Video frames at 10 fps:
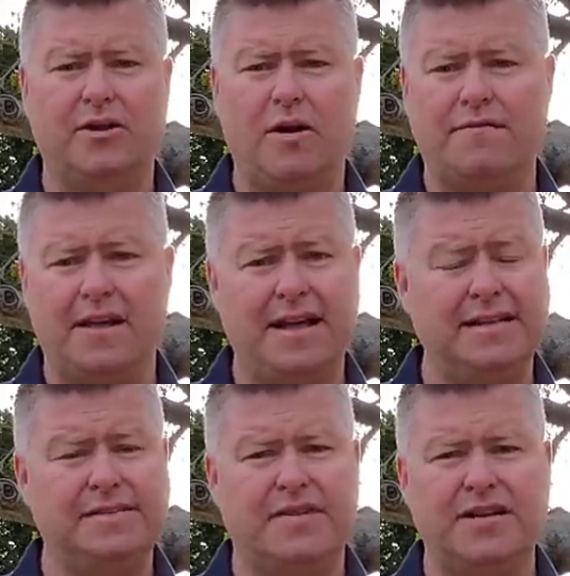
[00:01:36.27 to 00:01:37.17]
And quite frankly,
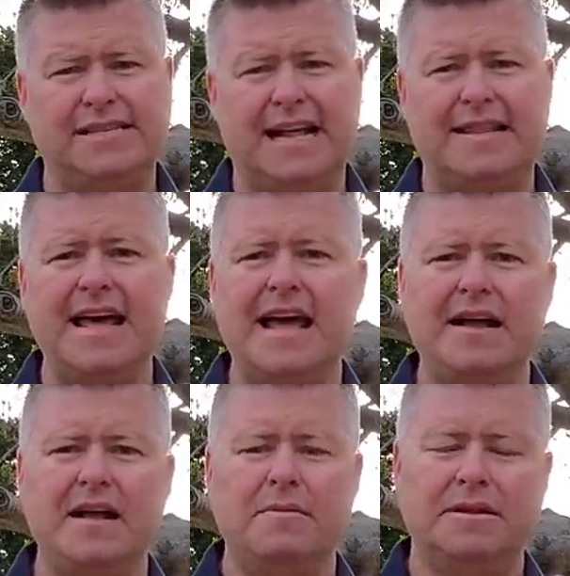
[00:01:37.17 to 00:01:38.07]
it's a very sad
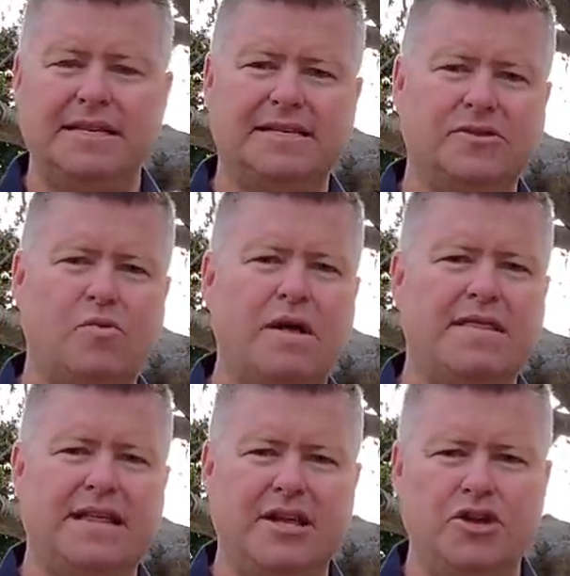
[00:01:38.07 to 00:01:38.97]
thing, but this is one
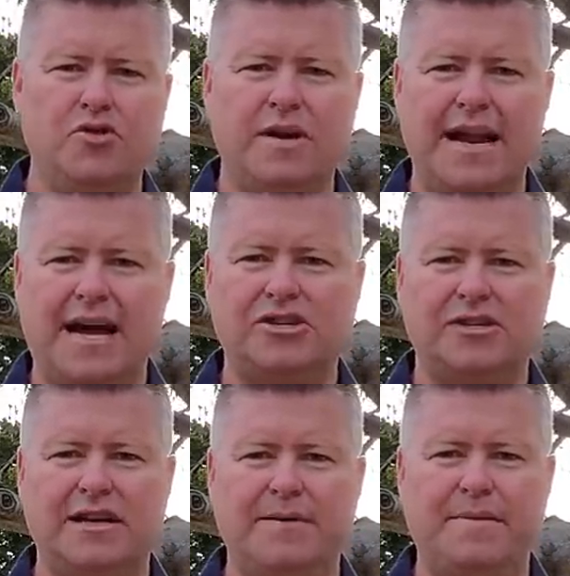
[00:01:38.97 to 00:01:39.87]
thing that you can
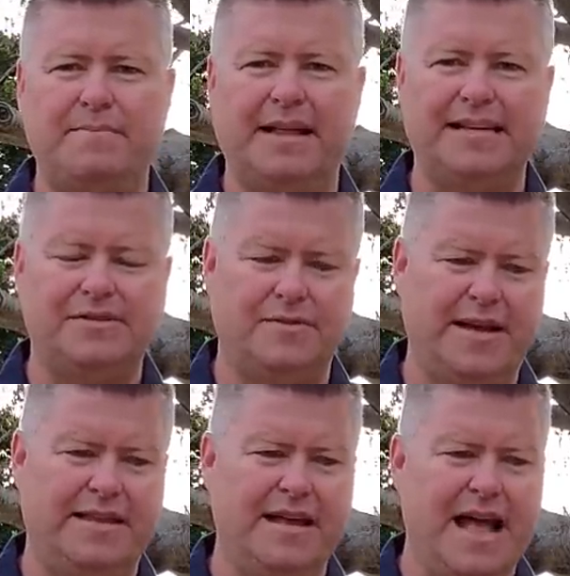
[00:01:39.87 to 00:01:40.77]
actually be blessed
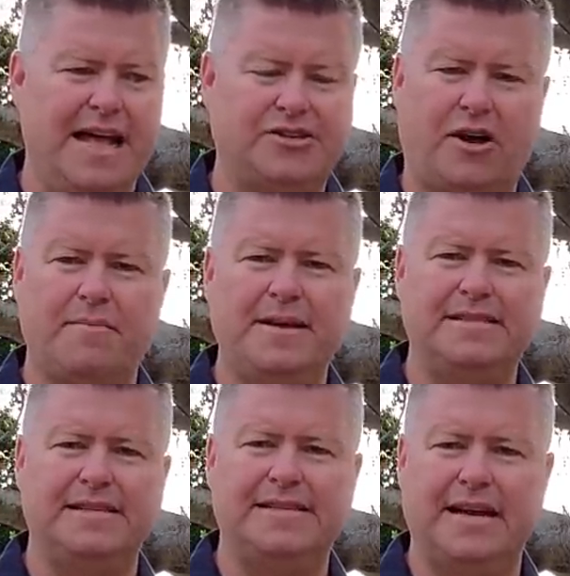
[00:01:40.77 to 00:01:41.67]
with and start a
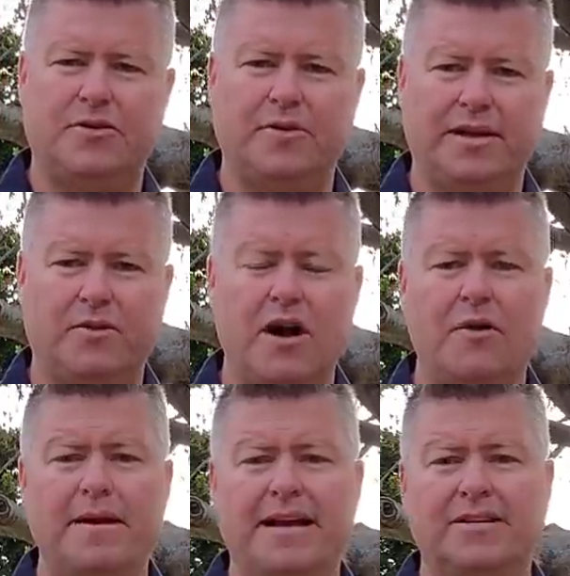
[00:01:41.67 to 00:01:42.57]
business that could really
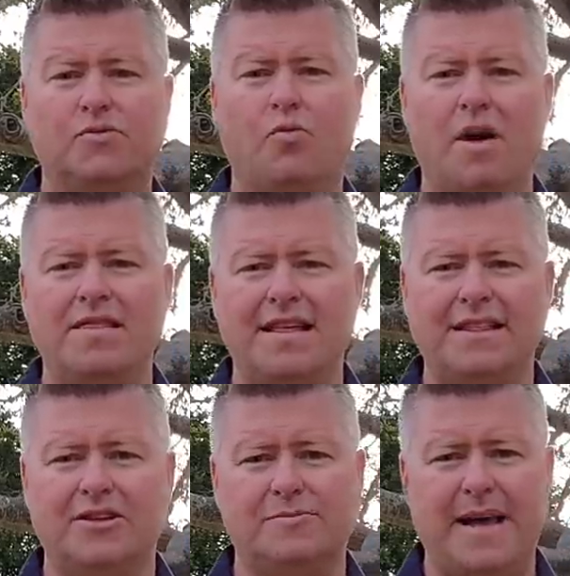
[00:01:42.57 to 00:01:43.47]
grow because one
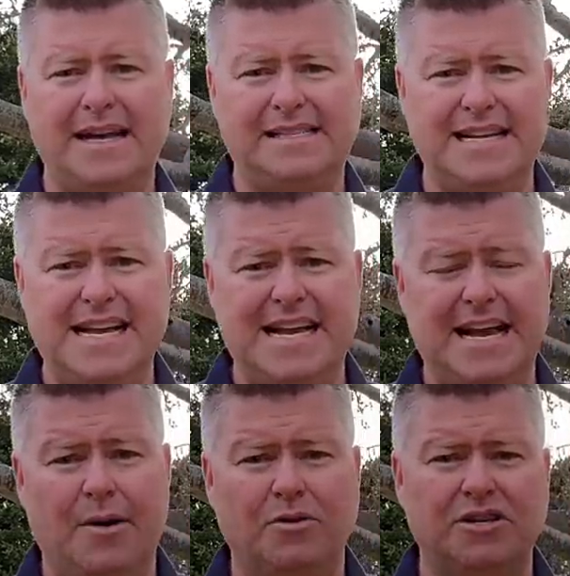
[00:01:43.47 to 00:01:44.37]
thing those banks
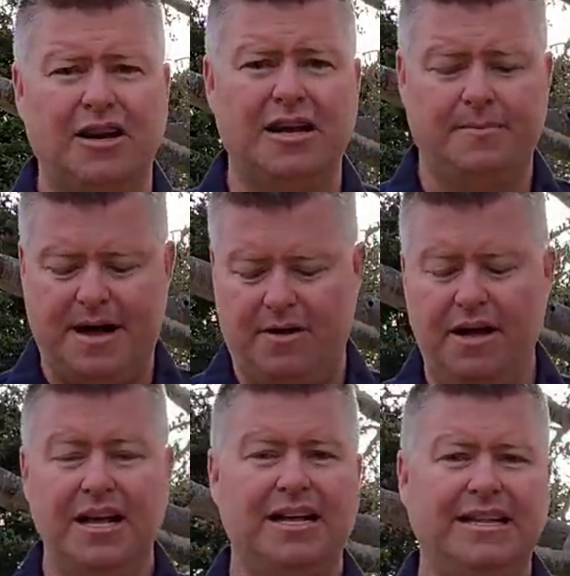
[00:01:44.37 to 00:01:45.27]
need, and we're talking about
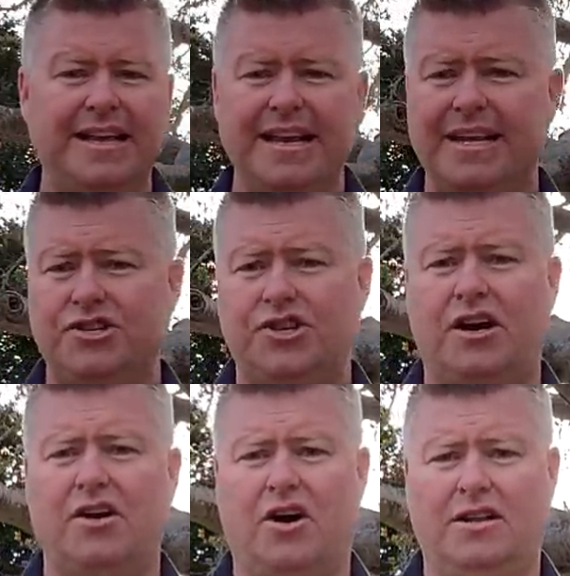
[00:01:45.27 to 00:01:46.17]
cleaning and
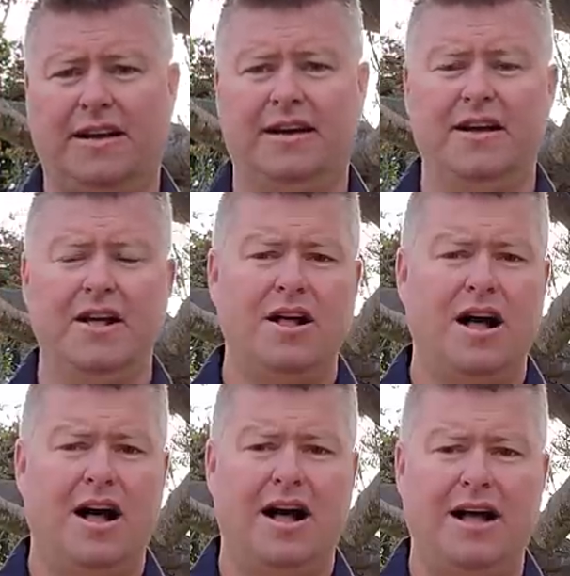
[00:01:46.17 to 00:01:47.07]
junk hauling,
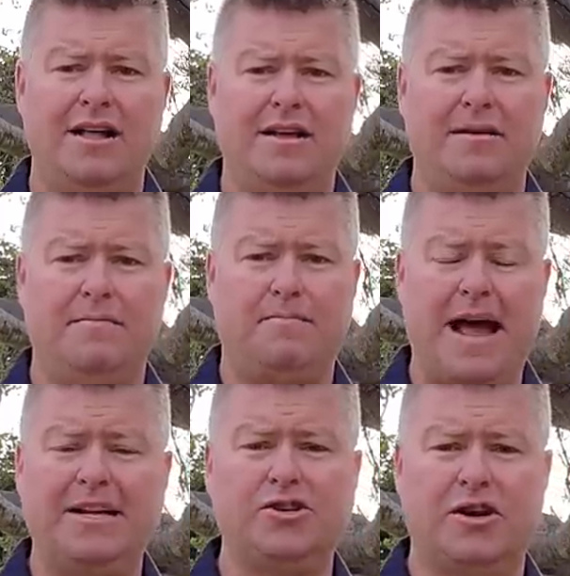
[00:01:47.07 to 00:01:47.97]
uh,
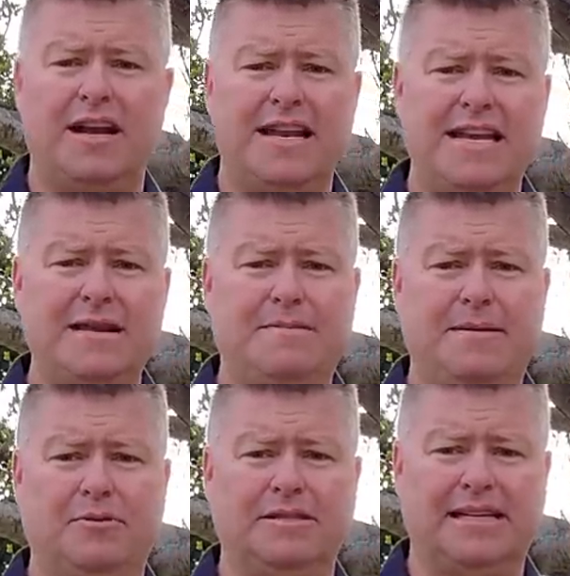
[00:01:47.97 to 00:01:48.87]
banks are going to need
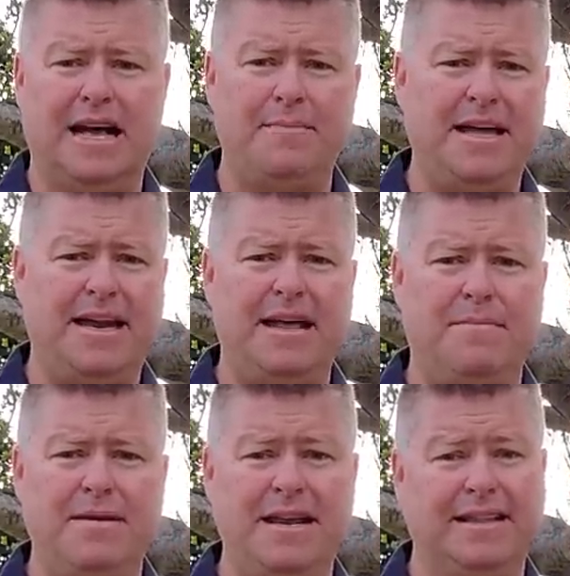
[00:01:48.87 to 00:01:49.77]
people to come in
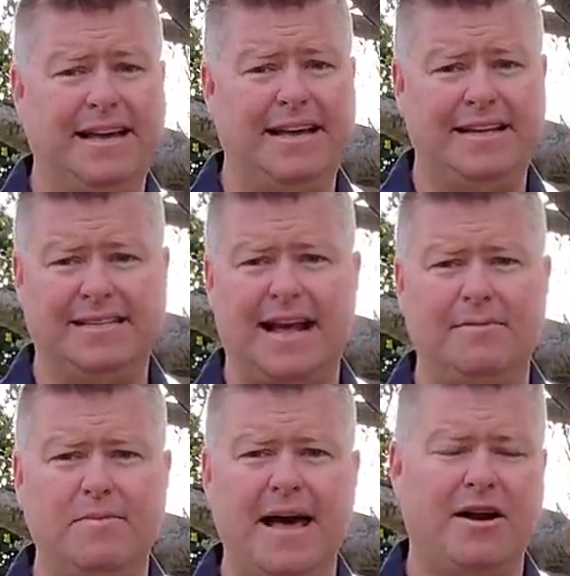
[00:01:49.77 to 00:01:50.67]
immediately in a
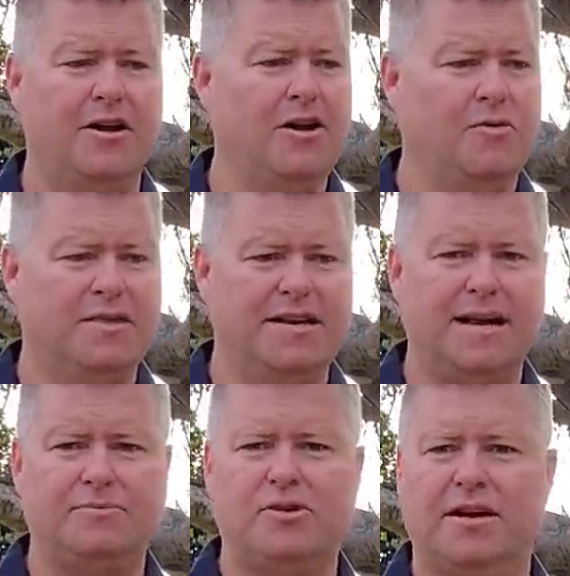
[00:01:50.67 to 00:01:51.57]
timely manner with a
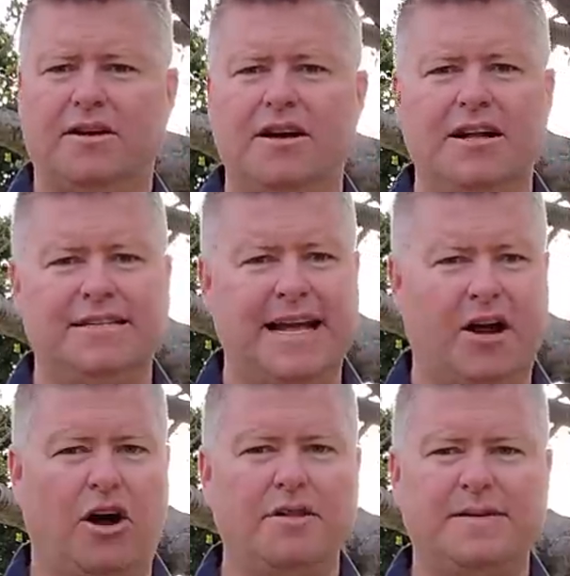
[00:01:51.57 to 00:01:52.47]
dump trailer,
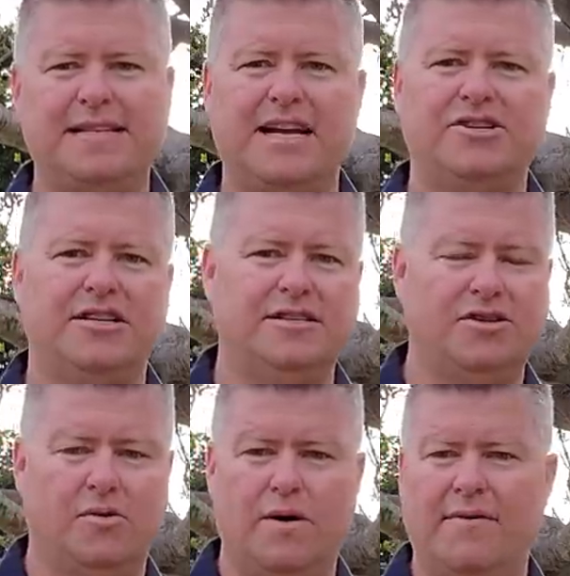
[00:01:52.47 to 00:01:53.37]
take all the
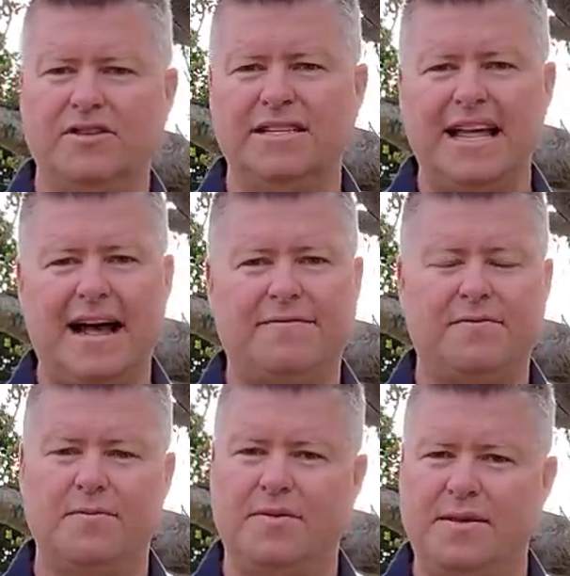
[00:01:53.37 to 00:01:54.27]
possessions or whatever's left
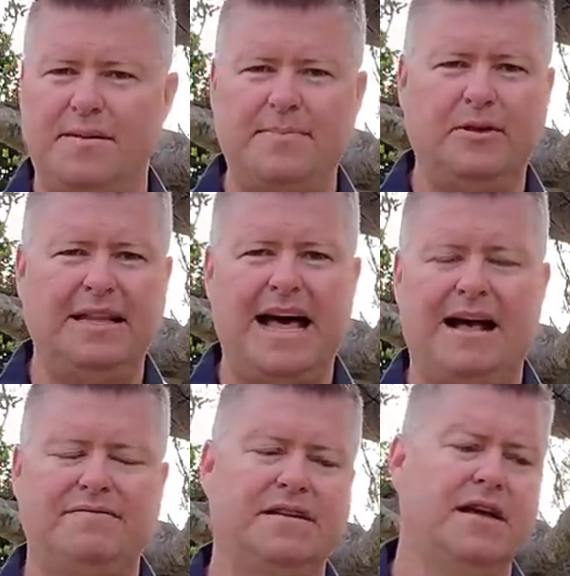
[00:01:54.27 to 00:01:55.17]
from when the people
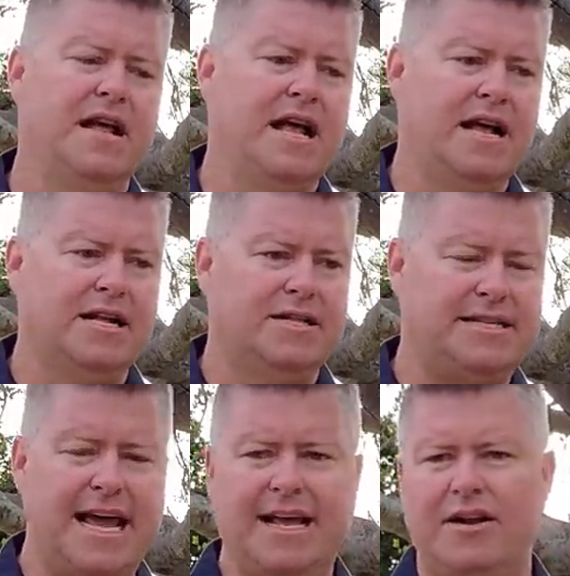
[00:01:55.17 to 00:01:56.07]
left,
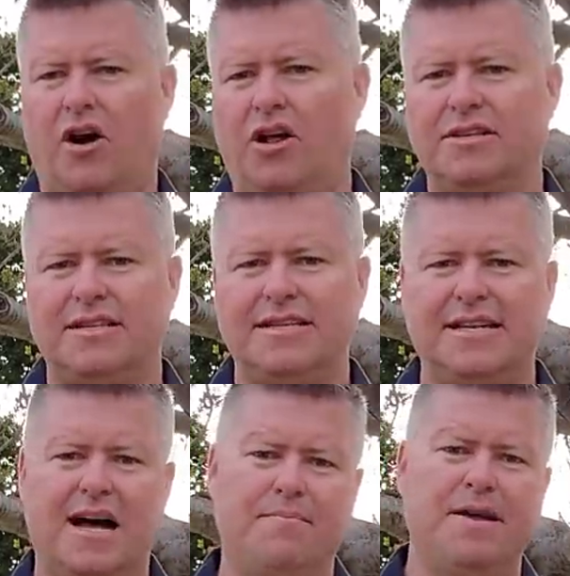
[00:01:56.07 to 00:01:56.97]
take it, haul it to the
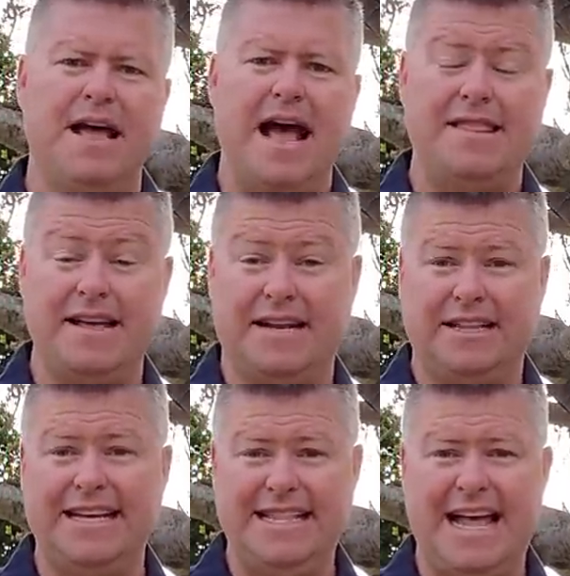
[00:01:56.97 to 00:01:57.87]
dump, and then
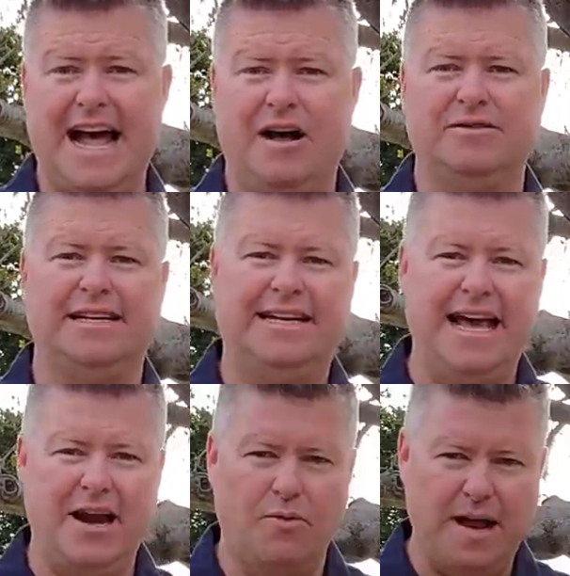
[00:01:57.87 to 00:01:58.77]
clean the house and
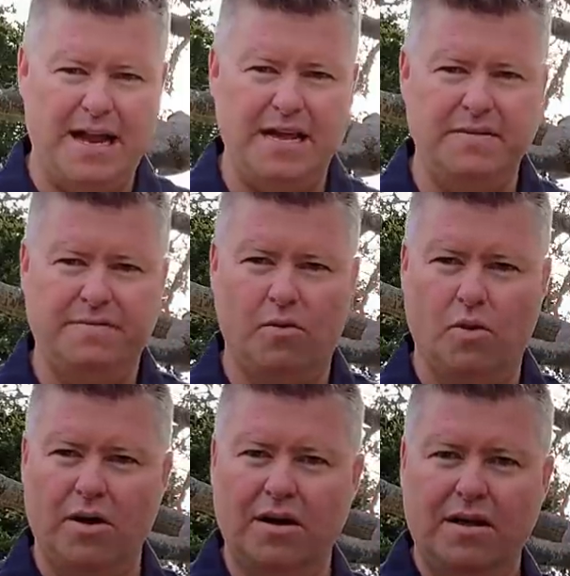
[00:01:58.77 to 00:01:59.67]
get it ready
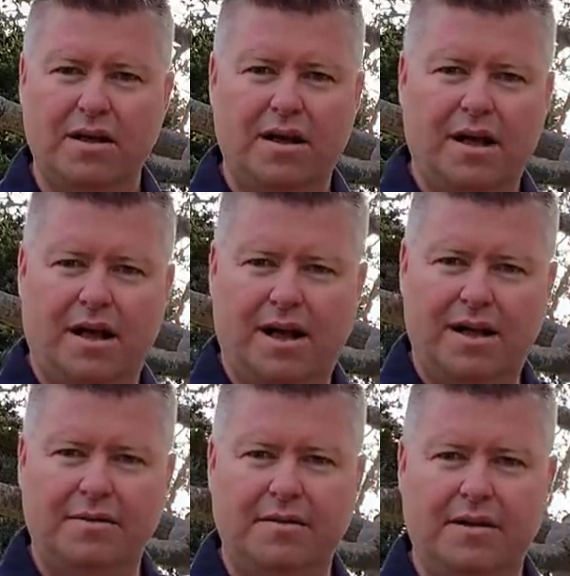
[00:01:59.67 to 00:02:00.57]
for
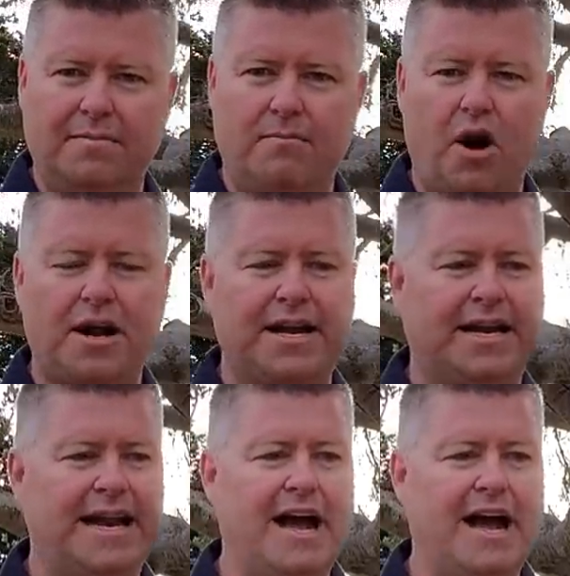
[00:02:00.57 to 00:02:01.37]
uh, marketing.